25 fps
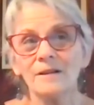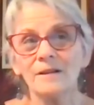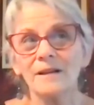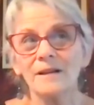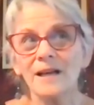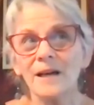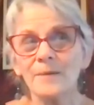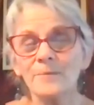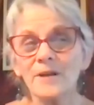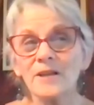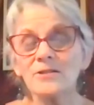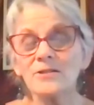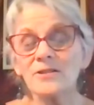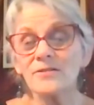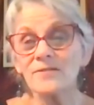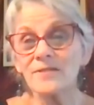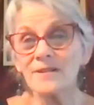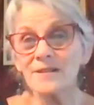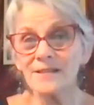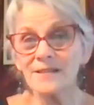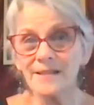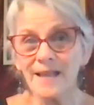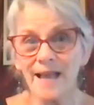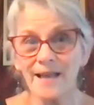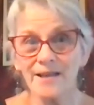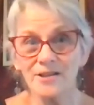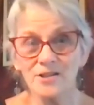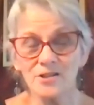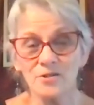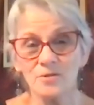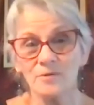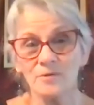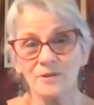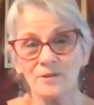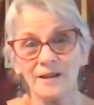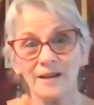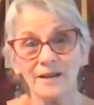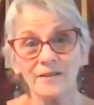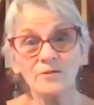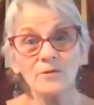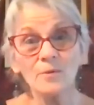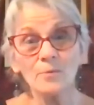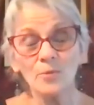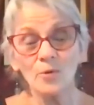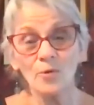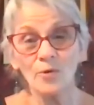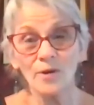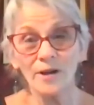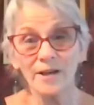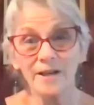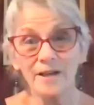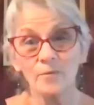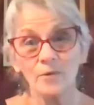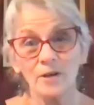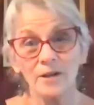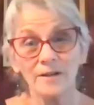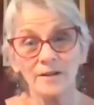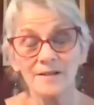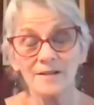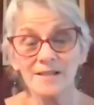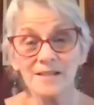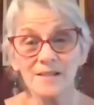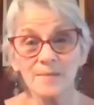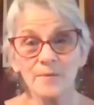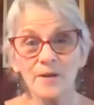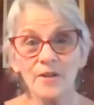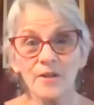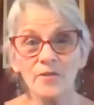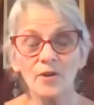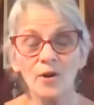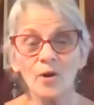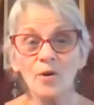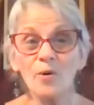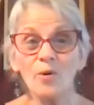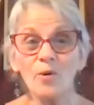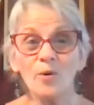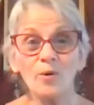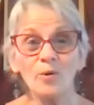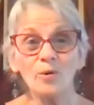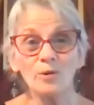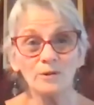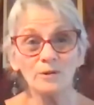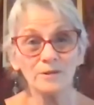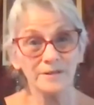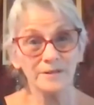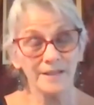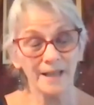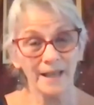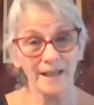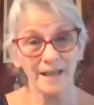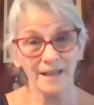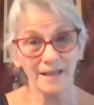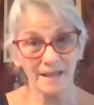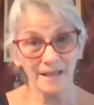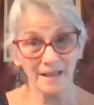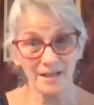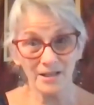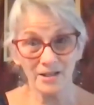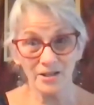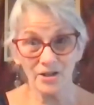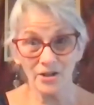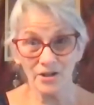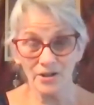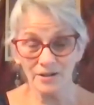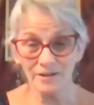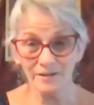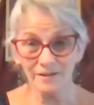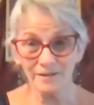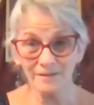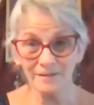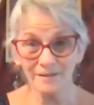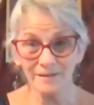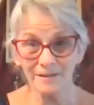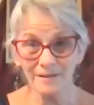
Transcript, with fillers: coming to the sanctuary in the morning, we're going to spend the whole day here.